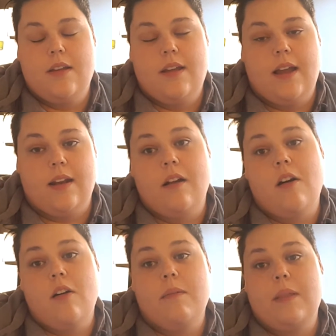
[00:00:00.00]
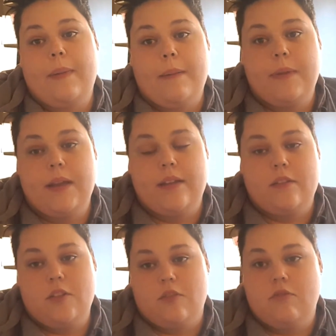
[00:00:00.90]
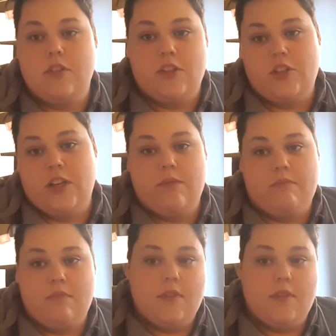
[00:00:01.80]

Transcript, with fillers: Hannah got up with the baby and's gone to the gym.